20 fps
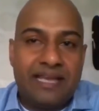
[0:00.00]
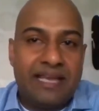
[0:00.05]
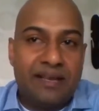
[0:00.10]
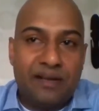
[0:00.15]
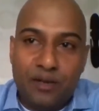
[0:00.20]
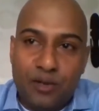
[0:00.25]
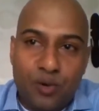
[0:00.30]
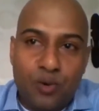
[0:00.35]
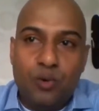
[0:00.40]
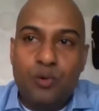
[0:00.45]
I
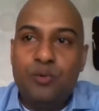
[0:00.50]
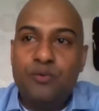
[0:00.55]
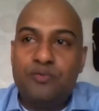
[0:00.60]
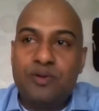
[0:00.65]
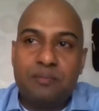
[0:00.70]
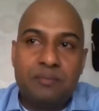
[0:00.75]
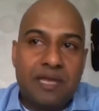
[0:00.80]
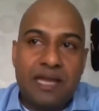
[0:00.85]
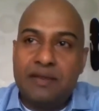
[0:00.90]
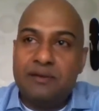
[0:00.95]
know
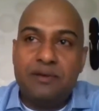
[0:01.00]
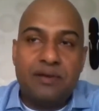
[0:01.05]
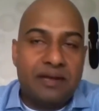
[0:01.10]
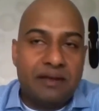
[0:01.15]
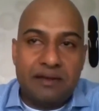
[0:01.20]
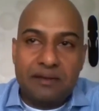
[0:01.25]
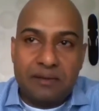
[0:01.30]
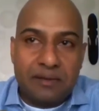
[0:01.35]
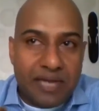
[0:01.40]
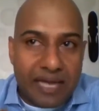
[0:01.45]
from
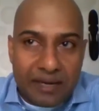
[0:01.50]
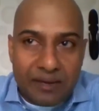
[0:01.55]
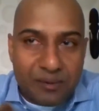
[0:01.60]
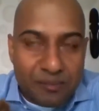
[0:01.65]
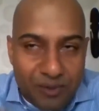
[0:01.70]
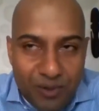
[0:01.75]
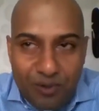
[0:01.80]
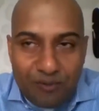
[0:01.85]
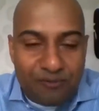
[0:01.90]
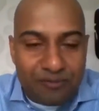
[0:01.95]
I
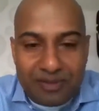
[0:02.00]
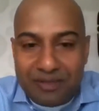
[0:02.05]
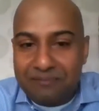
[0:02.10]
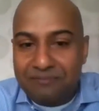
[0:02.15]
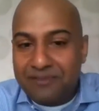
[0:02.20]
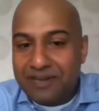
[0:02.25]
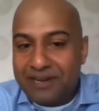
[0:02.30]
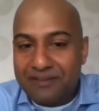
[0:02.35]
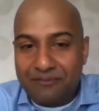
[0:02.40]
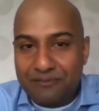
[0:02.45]
don't know
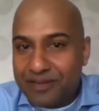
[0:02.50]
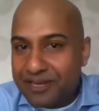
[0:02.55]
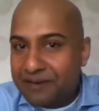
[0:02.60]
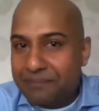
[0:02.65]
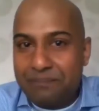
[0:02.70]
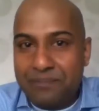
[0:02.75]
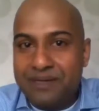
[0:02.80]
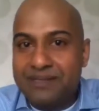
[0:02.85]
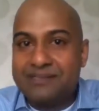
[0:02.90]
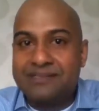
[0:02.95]
them at a very
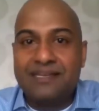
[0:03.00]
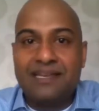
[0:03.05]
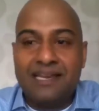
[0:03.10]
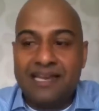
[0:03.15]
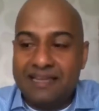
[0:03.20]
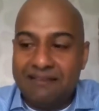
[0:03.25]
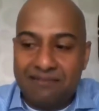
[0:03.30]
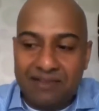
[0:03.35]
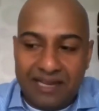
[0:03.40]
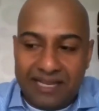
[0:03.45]
personal
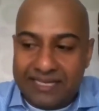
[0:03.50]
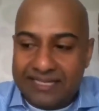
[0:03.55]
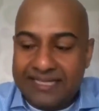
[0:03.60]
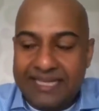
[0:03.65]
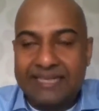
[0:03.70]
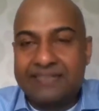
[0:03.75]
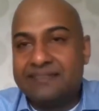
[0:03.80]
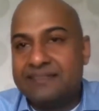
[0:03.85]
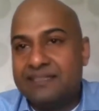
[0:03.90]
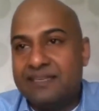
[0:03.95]
level. I
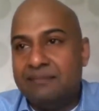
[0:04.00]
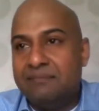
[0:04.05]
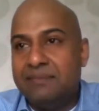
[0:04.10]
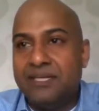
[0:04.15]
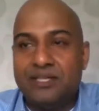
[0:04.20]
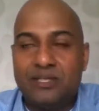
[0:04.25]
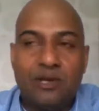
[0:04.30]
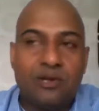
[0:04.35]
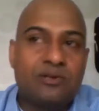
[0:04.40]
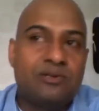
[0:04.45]
text them
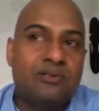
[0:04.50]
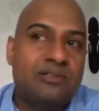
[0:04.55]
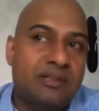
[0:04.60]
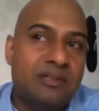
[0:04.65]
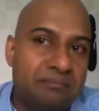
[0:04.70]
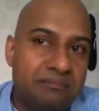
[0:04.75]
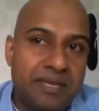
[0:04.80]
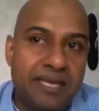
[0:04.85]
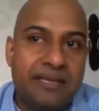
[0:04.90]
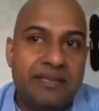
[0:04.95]
and talk to
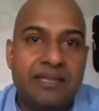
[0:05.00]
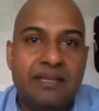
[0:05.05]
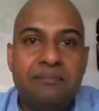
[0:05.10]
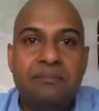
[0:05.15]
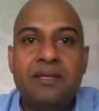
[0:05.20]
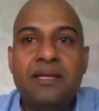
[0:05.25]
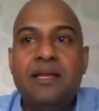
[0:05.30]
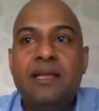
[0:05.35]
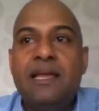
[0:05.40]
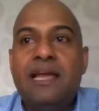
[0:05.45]
them, meet them,
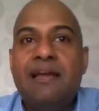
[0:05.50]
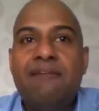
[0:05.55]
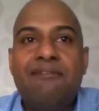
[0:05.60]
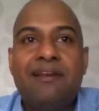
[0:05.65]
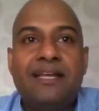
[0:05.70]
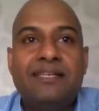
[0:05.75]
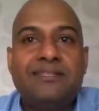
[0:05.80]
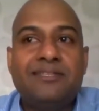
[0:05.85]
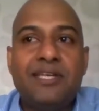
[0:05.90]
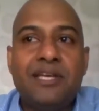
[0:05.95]
have
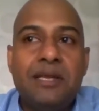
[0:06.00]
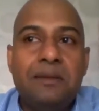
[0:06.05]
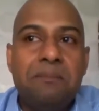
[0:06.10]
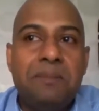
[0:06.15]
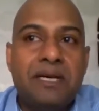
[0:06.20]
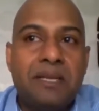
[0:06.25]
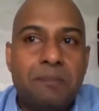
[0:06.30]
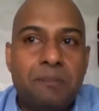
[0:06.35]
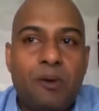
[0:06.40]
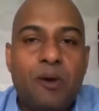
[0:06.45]
lunch.
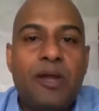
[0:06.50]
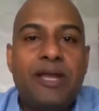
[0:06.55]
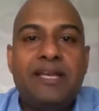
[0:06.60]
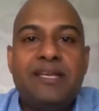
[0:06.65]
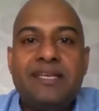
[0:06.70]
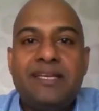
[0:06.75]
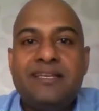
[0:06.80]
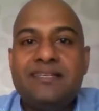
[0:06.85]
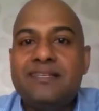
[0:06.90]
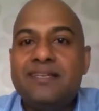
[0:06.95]
But the
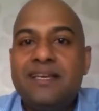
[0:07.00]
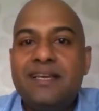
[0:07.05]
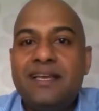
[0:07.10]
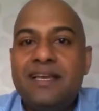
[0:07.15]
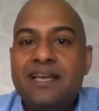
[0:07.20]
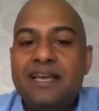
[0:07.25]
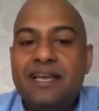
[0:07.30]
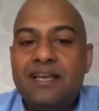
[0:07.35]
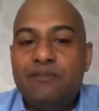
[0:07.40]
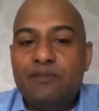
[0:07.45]
point is,
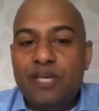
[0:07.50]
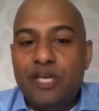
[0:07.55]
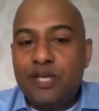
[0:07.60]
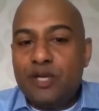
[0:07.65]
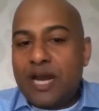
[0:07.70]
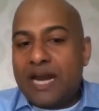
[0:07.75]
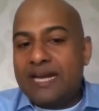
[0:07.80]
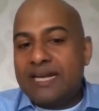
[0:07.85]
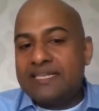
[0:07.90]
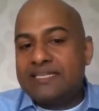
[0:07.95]
you
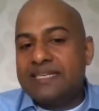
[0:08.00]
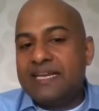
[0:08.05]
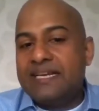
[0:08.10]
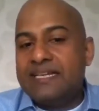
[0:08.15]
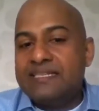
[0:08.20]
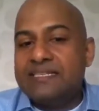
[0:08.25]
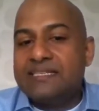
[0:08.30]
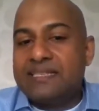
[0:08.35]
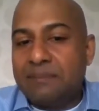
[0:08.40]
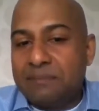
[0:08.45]
need to understand
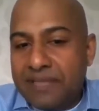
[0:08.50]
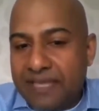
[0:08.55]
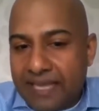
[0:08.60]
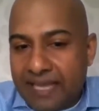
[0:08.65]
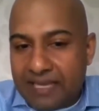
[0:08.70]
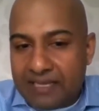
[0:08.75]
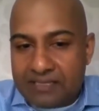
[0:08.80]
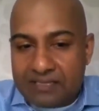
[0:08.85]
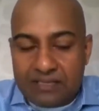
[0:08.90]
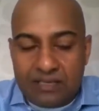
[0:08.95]
this is
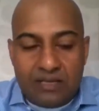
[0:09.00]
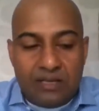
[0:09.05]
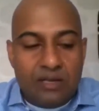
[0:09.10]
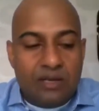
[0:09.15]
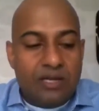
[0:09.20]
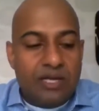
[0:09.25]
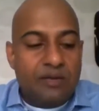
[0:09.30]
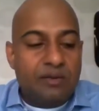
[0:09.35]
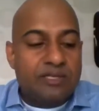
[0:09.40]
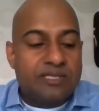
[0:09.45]
something else.
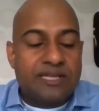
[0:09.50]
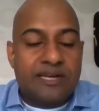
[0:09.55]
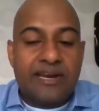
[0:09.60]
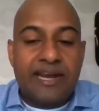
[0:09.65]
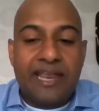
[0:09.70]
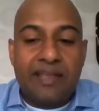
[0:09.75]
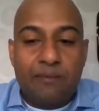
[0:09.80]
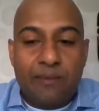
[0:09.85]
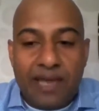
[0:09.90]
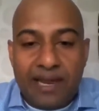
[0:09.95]
It was
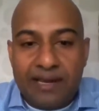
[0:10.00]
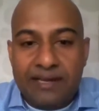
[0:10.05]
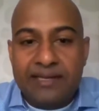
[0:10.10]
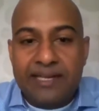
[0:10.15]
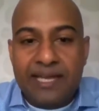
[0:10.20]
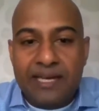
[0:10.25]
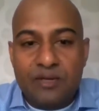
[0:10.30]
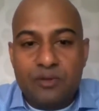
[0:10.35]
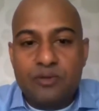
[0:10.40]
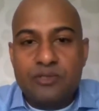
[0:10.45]
Craig
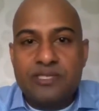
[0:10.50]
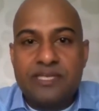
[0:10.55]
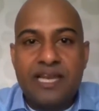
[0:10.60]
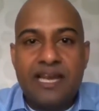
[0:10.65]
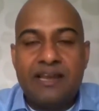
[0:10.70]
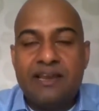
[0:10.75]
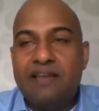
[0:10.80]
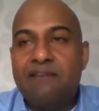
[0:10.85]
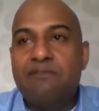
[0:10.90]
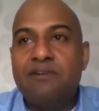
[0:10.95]
Valentine who
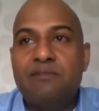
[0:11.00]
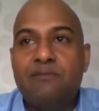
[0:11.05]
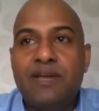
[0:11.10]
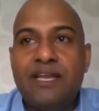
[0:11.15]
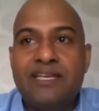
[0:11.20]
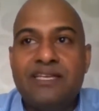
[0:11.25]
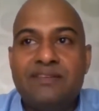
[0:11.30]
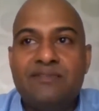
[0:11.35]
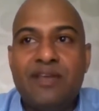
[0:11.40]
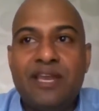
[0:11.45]
said
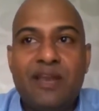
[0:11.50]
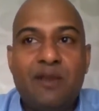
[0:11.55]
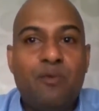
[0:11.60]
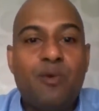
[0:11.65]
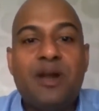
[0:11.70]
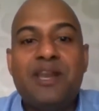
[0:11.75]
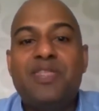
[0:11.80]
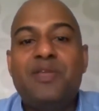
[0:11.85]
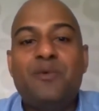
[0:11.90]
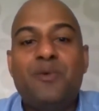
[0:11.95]
when he
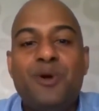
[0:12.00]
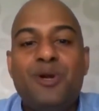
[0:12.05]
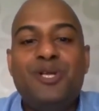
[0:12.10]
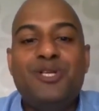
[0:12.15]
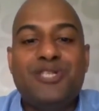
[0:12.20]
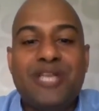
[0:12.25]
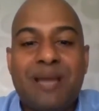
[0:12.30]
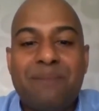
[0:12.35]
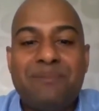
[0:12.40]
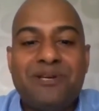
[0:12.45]
won the
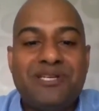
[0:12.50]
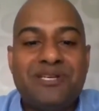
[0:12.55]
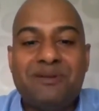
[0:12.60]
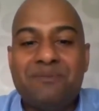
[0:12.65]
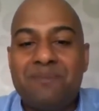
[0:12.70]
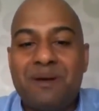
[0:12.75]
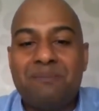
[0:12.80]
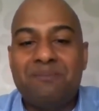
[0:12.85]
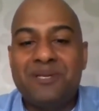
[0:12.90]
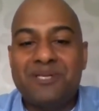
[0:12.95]
world
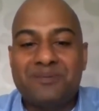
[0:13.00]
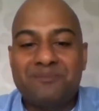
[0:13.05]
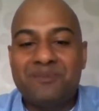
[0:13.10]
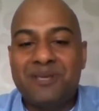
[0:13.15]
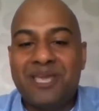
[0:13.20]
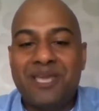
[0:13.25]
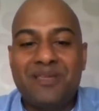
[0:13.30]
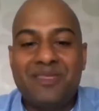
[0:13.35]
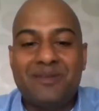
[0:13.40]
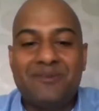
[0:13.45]
championship of public
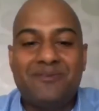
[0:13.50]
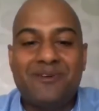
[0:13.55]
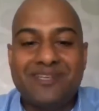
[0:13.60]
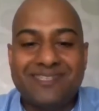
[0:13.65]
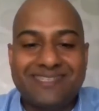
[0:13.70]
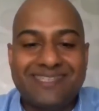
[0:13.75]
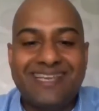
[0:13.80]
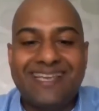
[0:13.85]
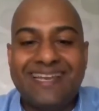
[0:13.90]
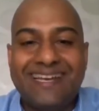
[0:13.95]
speaking, the
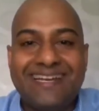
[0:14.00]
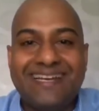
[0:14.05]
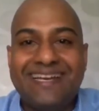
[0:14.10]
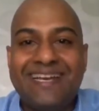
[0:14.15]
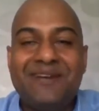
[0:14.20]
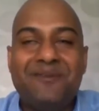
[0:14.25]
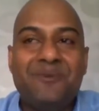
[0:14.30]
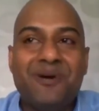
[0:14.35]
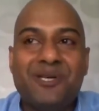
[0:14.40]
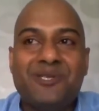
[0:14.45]
first thing he
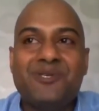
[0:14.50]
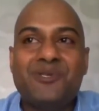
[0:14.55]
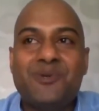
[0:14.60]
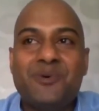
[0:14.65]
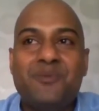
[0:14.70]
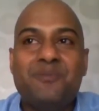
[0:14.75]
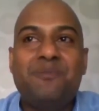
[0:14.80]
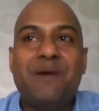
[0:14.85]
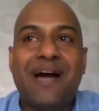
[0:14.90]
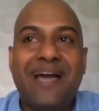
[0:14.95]
did was
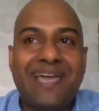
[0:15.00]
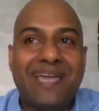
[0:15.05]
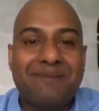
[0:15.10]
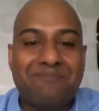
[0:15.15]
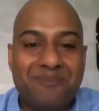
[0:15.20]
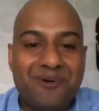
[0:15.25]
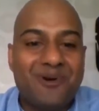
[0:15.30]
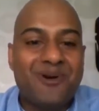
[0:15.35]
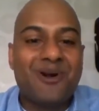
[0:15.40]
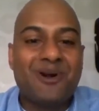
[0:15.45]
to buy
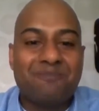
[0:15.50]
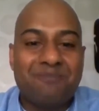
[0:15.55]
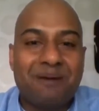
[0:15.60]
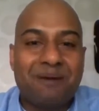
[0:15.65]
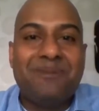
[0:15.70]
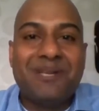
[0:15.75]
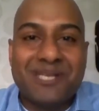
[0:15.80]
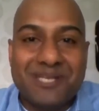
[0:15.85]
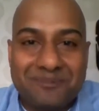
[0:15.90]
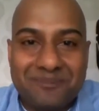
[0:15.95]
a book on
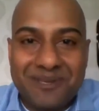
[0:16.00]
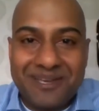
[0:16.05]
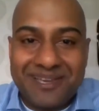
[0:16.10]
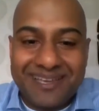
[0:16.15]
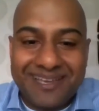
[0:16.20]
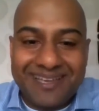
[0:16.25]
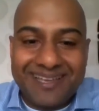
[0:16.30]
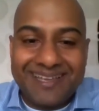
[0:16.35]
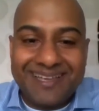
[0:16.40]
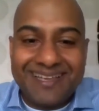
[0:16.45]
public
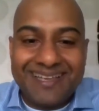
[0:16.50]
speaking.